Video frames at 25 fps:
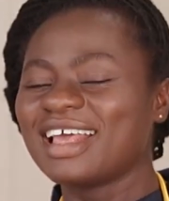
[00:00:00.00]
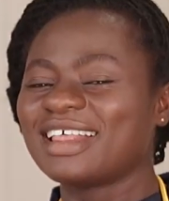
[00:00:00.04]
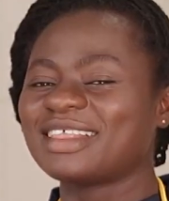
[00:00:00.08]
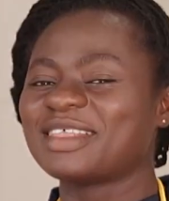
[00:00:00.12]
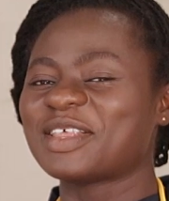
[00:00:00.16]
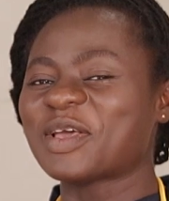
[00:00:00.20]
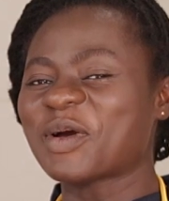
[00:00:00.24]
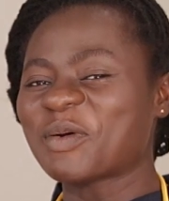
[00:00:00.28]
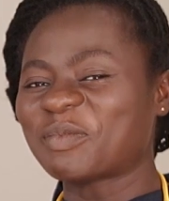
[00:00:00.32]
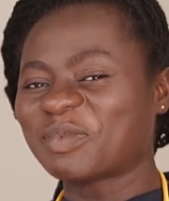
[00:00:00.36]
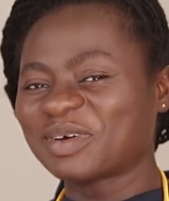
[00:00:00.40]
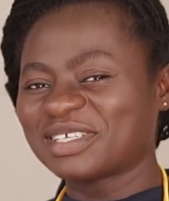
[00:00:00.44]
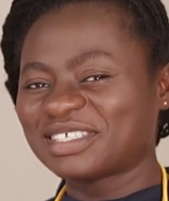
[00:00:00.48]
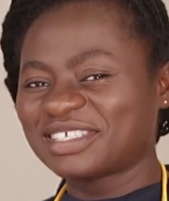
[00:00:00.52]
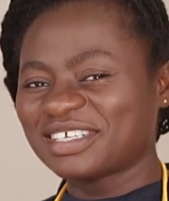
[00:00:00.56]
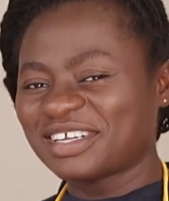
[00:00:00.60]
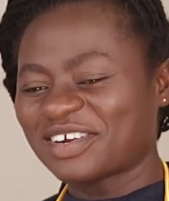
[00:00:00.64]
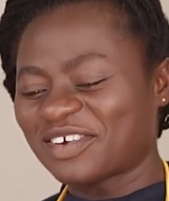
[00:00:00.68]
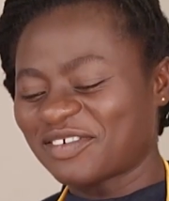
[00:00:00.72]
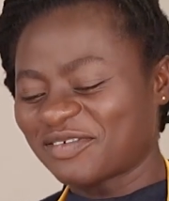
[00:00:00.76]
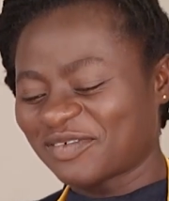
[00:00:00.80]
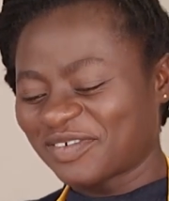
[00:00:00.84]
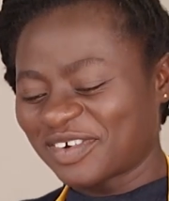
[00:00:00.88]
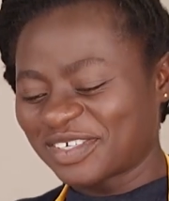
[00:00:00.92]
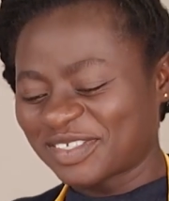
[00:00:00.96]
The opposite
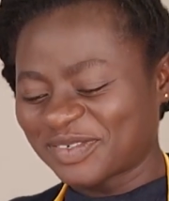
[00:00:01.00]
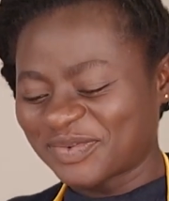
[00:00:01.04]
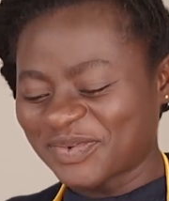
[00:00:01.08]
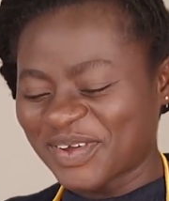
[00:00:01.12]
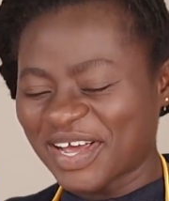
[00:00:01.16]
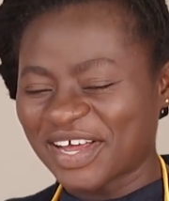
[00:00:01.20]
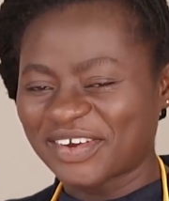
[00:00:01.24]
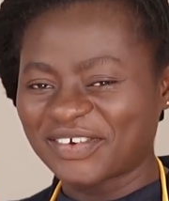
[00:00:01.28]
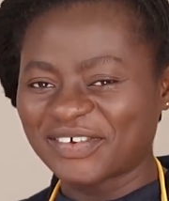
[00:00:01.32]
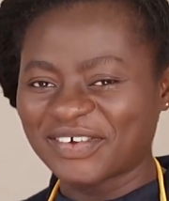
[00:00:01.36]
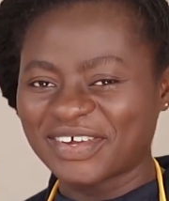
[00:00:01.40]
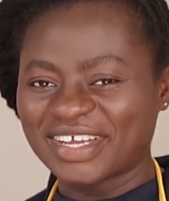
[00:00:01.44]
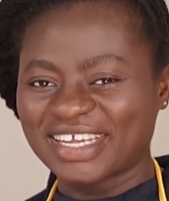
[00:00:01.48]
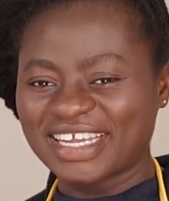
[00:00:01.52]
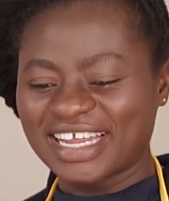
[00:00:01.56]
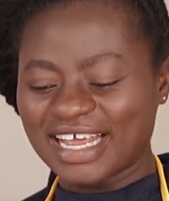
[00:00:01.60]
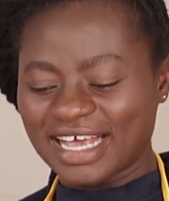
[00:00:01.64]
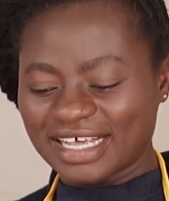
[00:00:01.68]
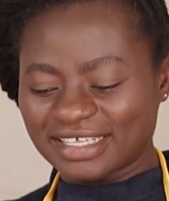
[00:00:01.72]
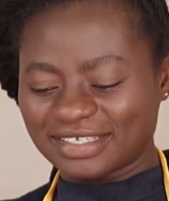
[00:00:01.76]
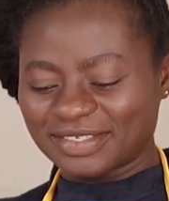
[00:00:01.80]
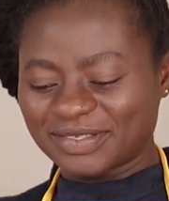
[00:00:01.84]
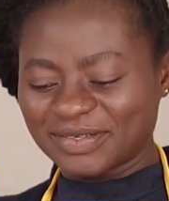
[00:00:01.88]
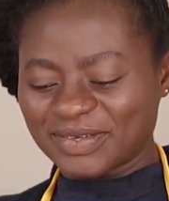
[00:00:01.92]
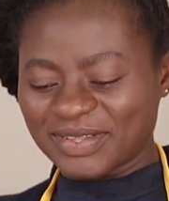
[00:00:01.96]
of what we are doing.
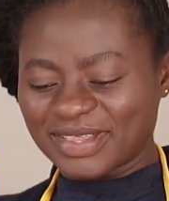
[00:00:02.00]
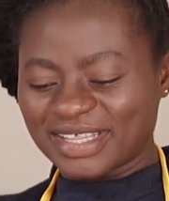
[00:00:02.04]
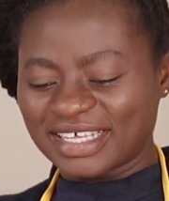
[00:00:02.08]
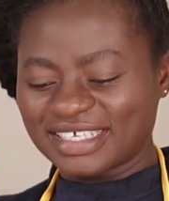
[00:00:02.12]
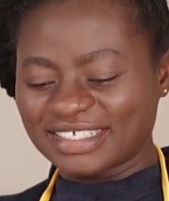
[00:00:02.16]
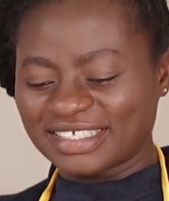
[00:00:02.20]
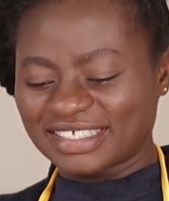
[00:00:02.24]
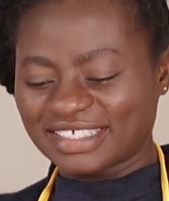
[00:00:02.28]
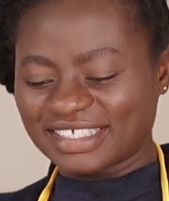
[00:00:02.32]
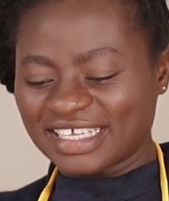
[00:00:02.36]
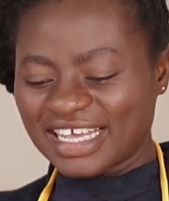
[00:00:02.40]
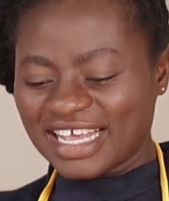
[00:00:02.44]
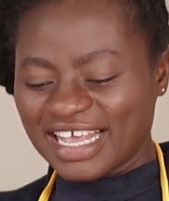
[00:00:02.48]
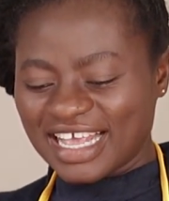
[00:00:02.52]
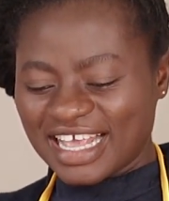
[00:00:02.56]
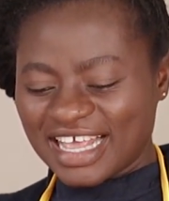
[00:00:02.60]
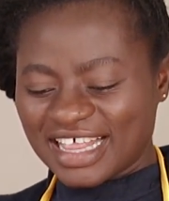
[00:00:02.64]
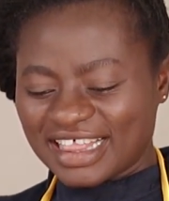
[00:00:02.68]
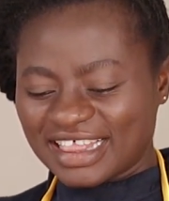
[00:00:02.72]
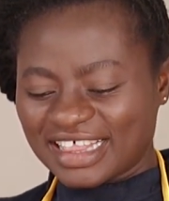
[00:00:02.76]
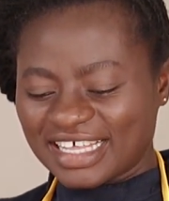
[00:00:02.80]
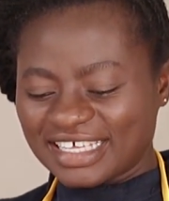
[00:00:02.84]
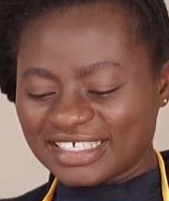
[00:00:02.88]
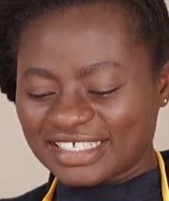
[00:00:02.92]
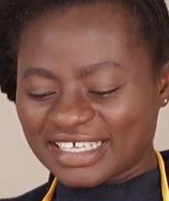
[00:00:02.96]
Yes, so
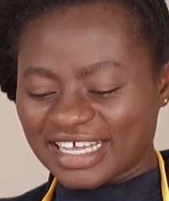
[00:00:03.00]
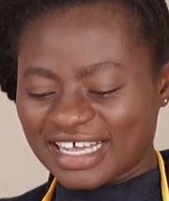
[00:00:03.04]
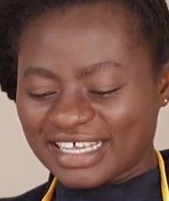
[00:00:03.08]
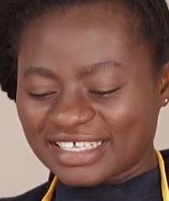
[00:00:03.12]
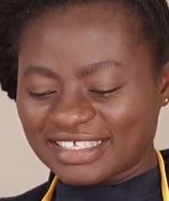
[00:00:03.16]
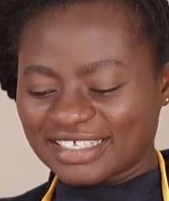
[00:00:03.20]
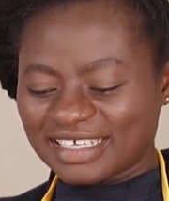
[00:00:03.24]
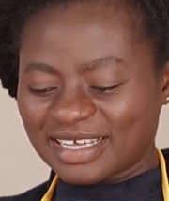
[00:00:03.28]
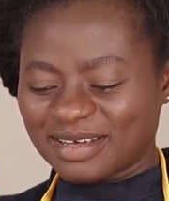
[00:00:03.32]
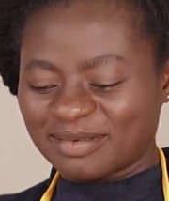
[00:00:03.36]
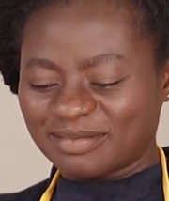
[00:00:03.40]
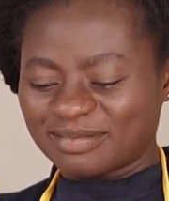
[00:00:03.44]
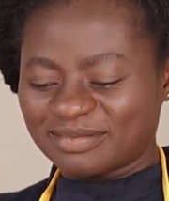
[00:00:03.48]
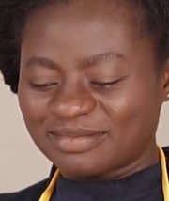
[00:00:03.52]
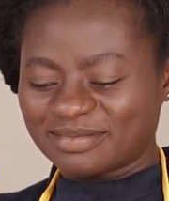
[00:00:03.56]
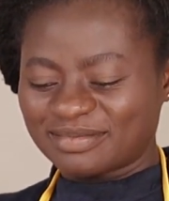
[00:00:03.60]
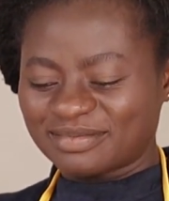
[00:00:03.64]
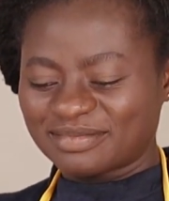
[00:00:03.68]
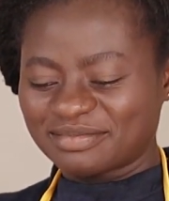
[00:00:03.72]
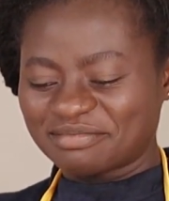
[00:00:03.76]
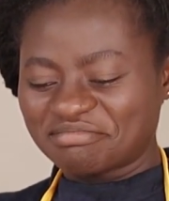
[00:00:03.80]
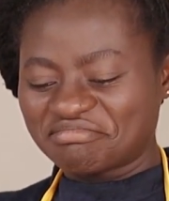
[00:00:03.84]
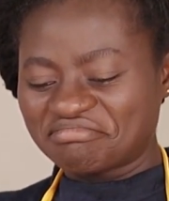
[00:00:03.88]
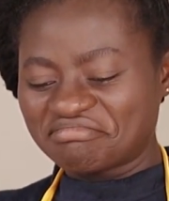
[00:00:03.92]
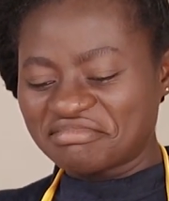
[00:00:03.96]
these are some
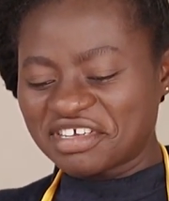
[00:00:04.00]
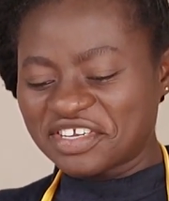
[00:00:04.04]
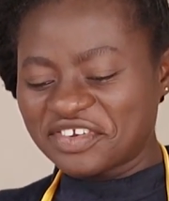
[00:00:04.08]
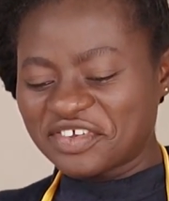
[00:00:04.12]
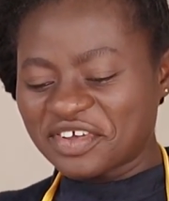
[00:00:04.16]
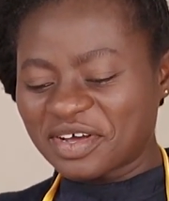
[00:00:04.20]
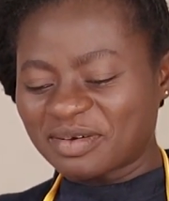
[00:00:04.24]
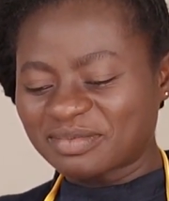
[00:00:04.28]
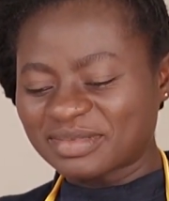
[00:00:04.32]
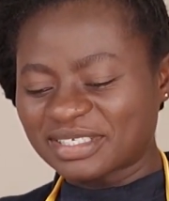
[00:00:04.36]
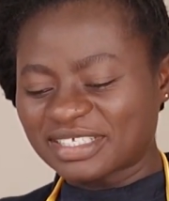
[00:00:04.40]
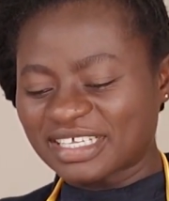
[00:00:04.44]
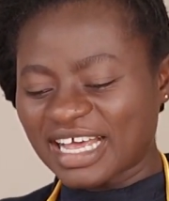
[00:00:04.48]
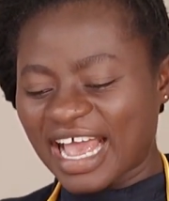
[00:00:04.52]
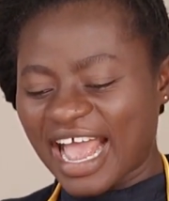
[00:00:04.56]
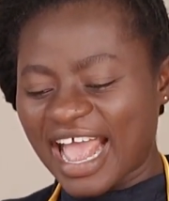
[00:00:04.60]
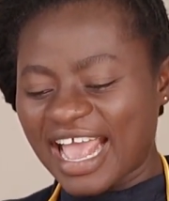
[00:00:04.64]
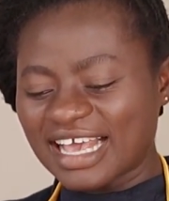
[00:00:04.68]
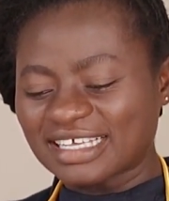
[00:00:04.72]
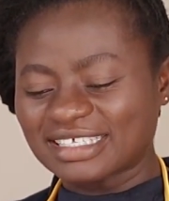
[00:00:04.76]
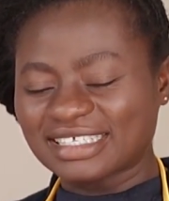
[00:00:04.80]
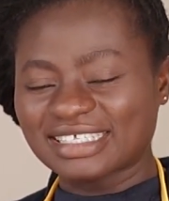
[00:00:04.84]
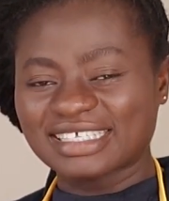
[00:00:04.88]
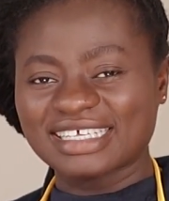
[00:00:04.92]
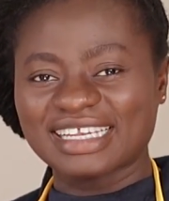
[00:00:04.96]

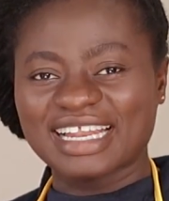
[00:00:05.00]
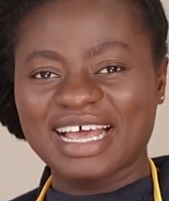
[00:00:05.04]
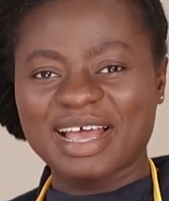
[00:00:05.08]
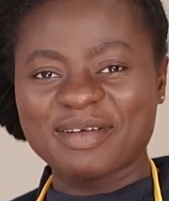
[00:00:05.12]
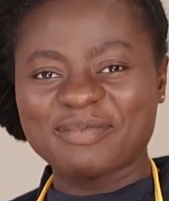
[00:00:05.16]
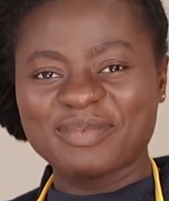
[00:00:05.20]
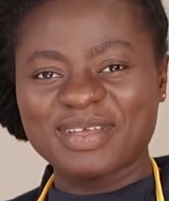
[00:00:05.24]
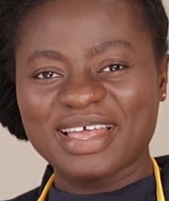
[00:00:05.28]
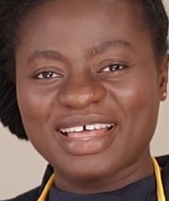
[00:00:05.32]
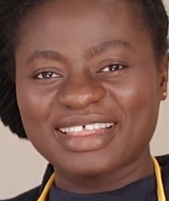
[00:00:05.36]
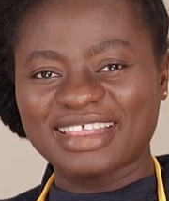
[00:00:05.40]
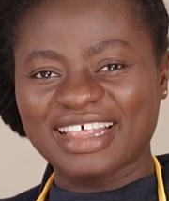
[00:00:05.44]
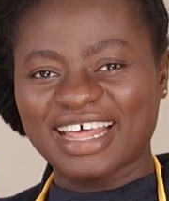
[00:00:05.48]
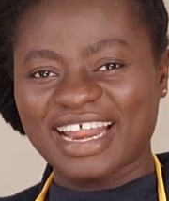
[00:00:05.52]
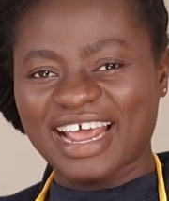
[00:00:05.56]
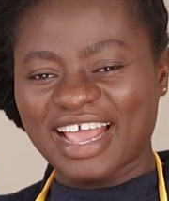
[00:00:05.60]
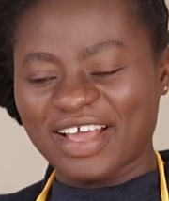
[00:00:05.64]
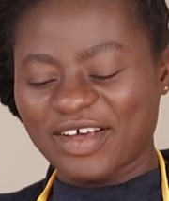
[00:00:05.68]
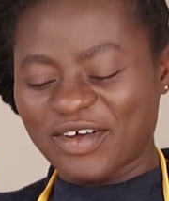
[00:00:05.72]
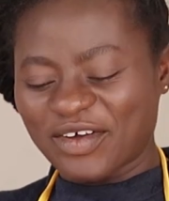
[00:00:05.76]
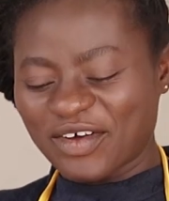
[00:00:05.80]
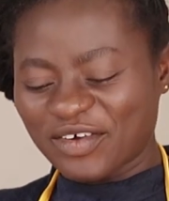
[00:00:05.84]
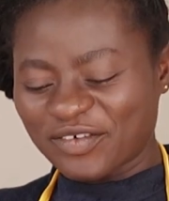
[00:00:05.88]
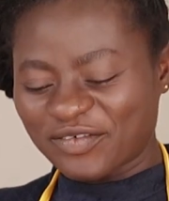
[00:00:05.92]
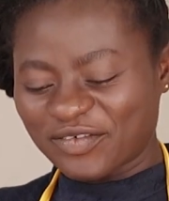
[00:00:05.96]
medium-sized tilapia that I
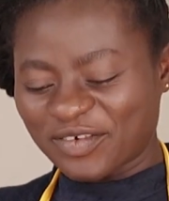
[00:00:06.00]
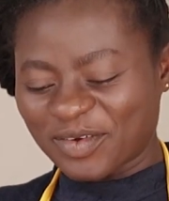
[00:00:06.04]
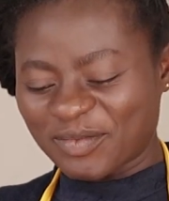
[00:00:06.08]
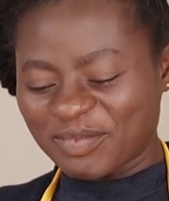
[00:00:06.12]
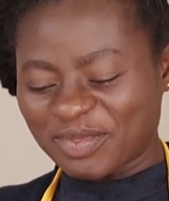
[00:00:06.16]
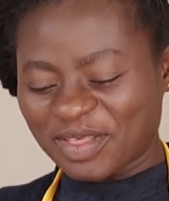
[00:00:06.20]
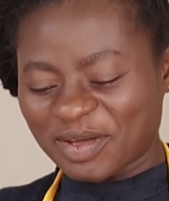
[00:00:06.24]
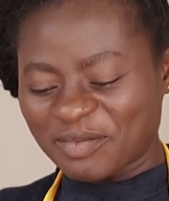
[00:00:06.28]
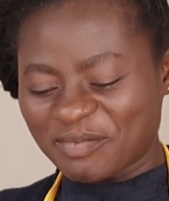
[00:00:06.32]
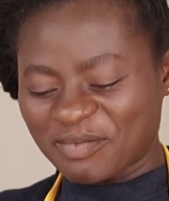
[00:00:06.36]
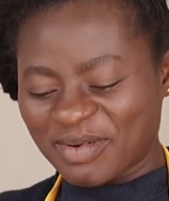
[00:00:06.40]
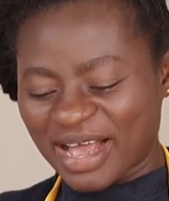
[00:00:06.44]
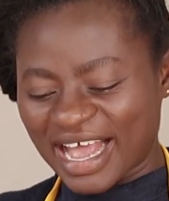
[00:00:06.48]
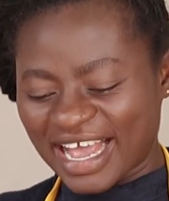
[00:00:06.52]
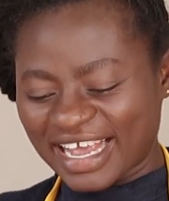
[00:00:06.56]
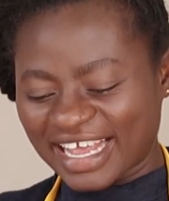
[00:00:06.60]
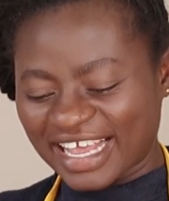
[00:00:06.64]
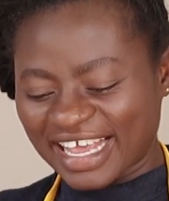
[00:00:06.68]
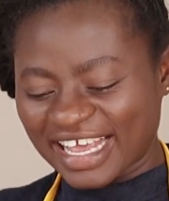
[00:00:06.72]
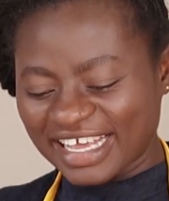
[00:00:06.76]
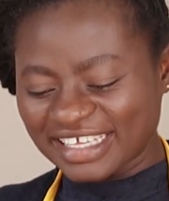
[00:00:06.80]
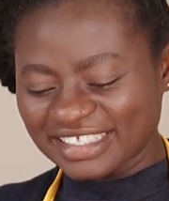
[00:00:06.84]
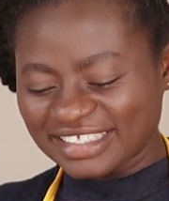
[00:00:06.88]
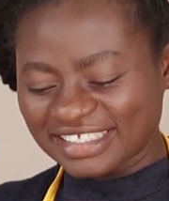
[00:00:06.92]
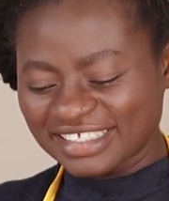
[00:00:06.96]
got from the
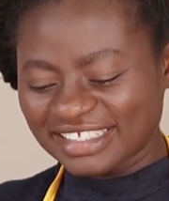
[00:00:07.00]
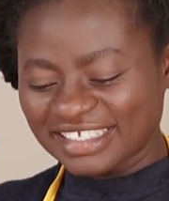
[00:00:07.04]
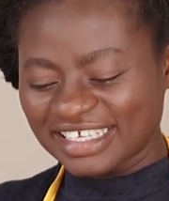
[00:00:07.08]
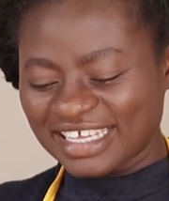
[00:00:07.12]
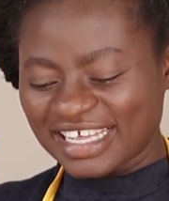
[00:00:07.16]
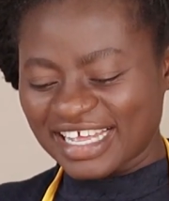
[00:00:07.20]
market.